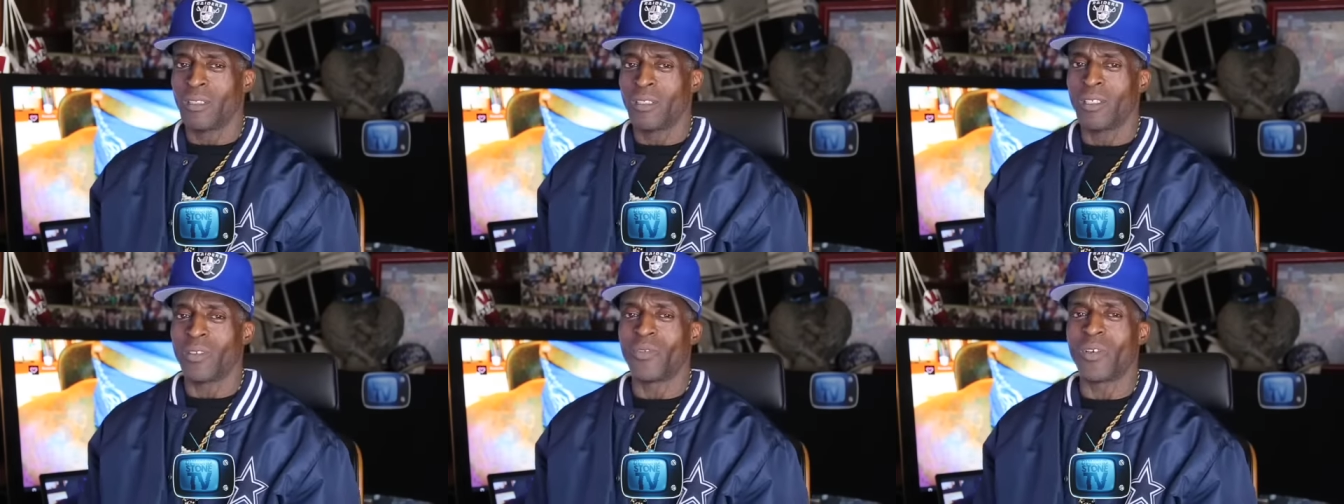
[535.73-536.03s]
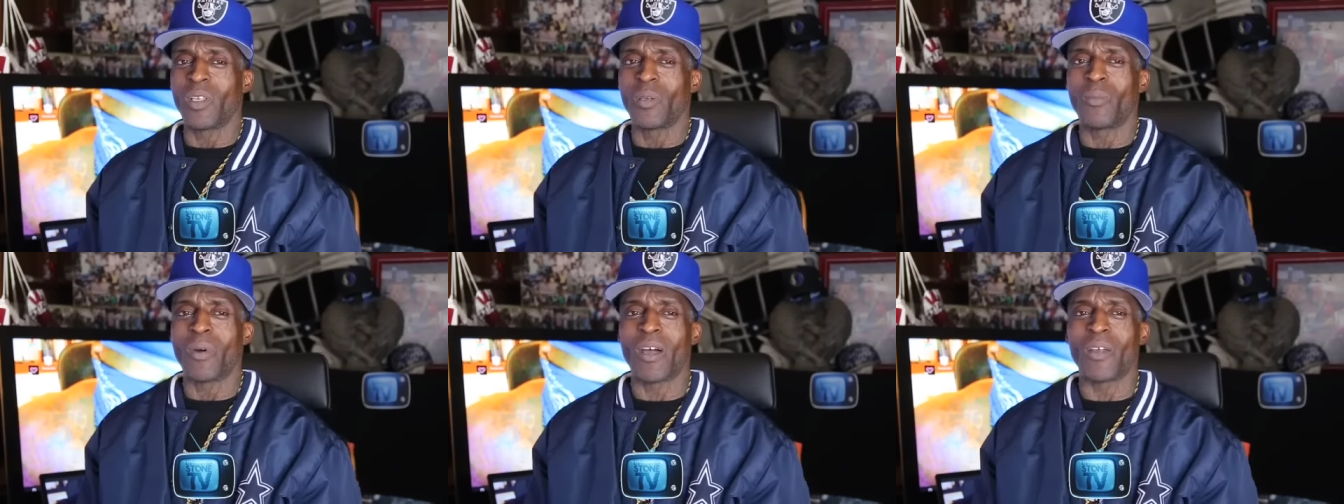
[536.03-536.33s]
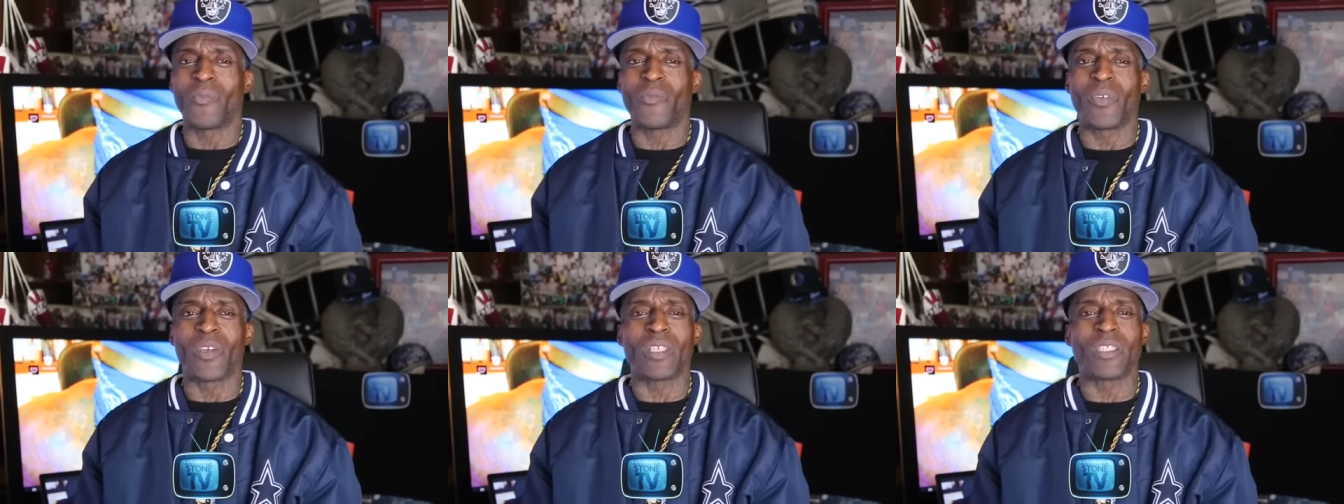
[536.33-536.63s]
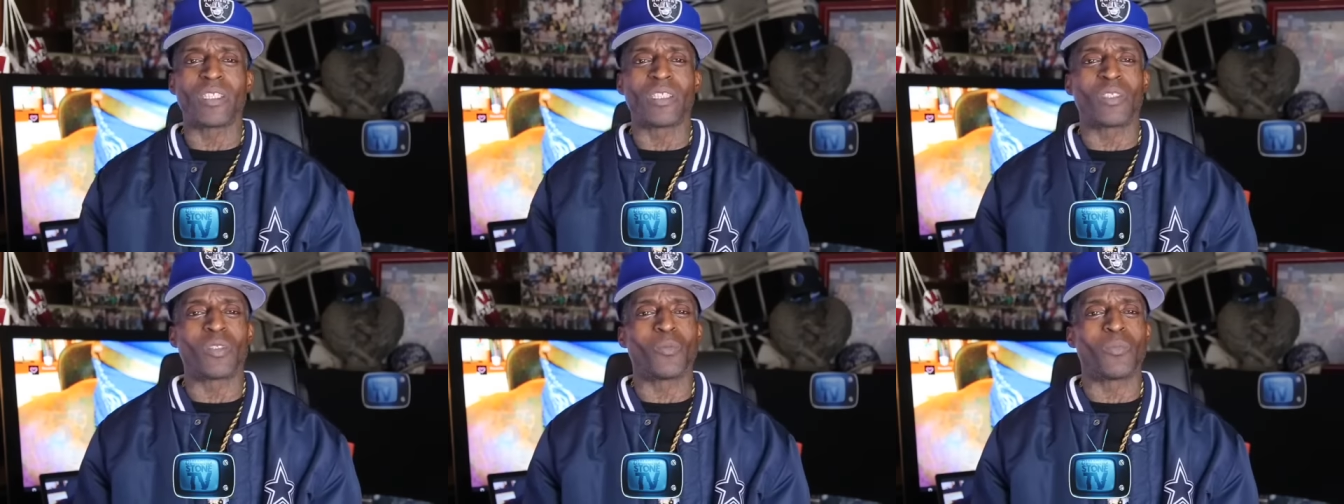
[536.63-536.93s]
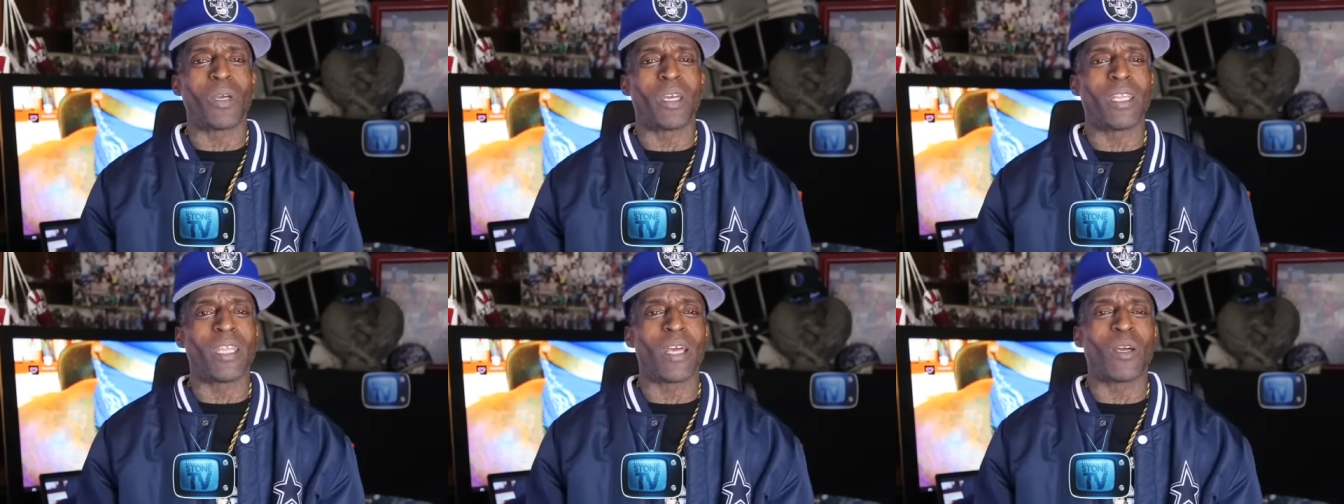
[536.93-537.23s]
If anybody figured this
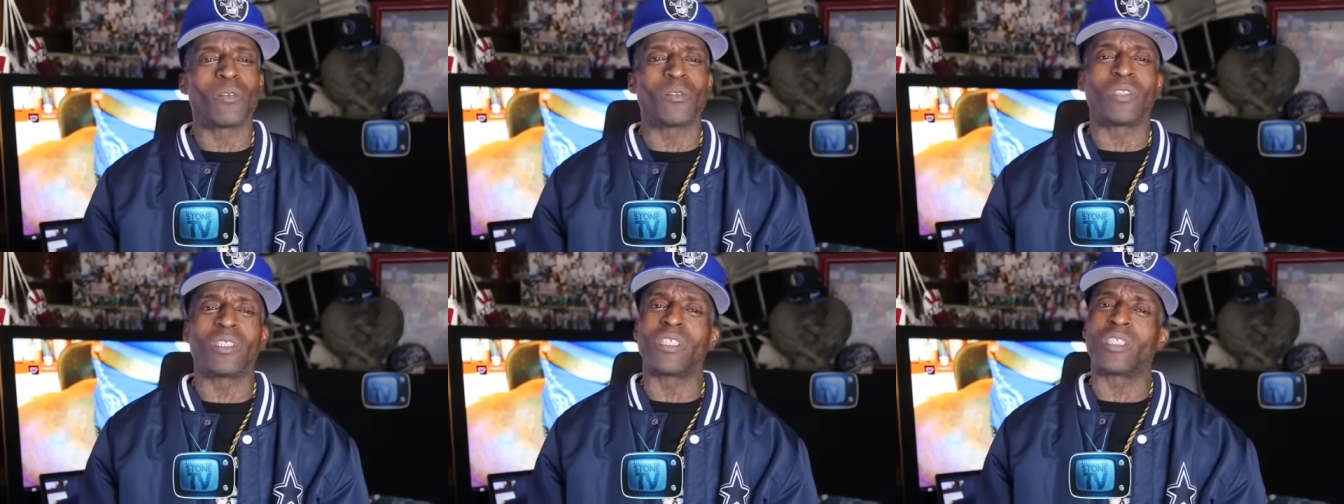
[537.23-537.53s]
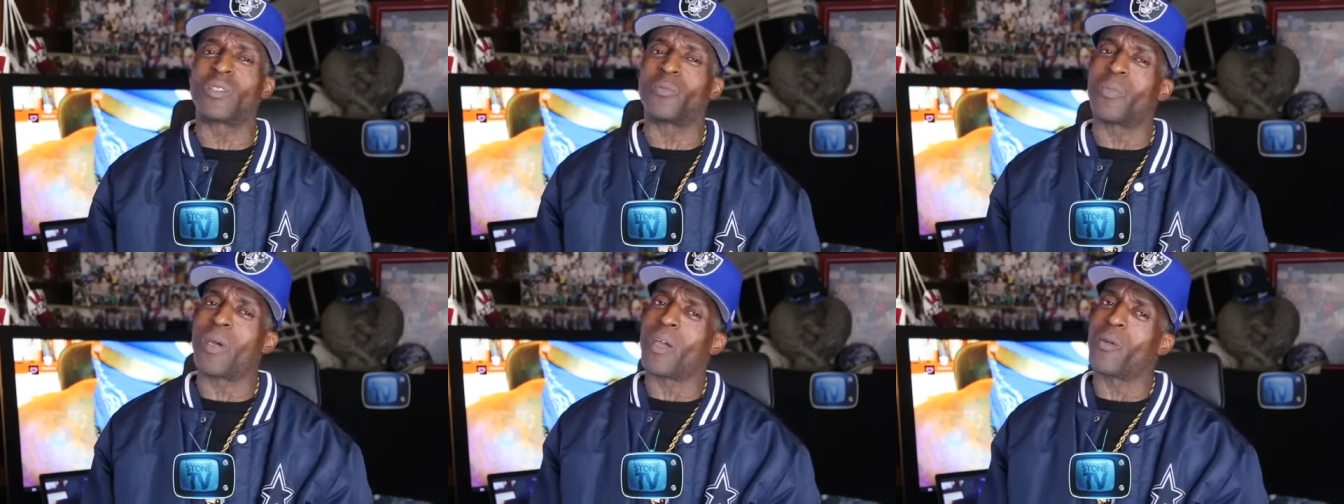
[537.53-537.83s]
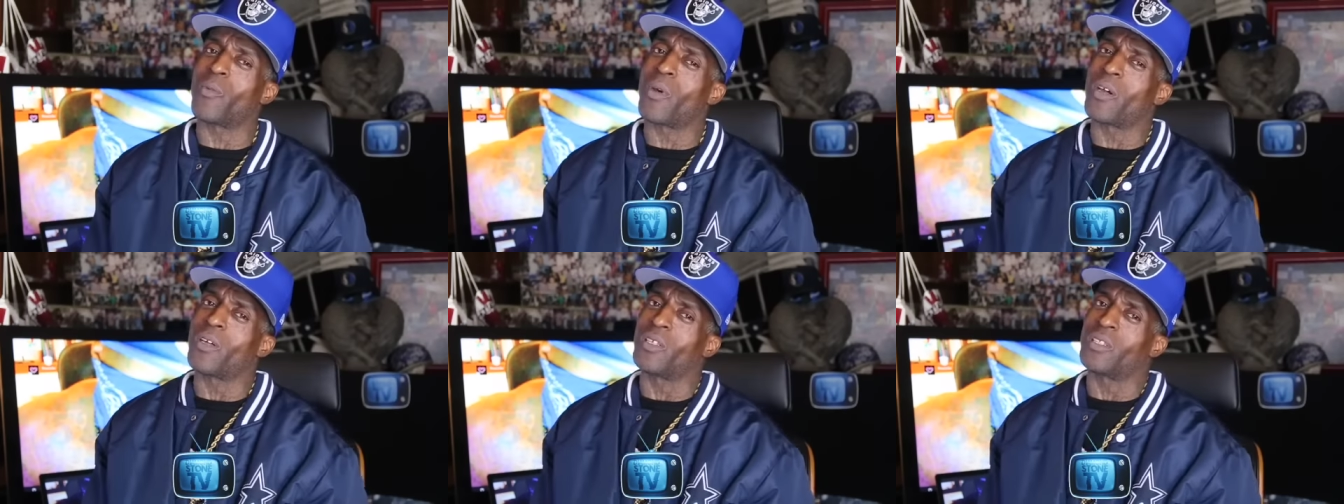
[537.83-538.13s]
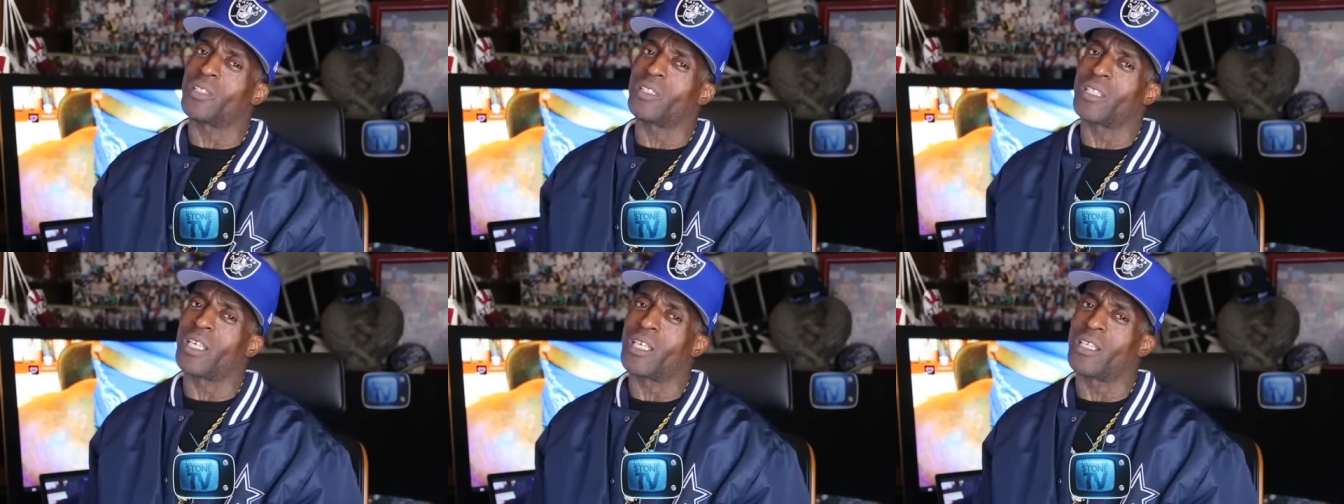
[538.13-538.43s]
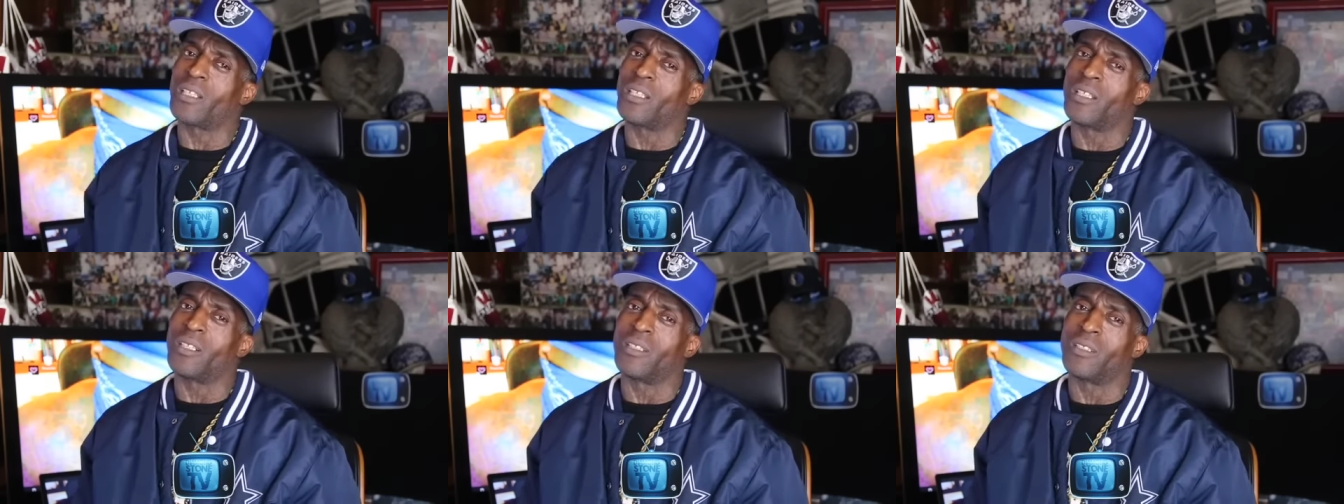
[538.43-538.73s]
debate out, this debate right here said,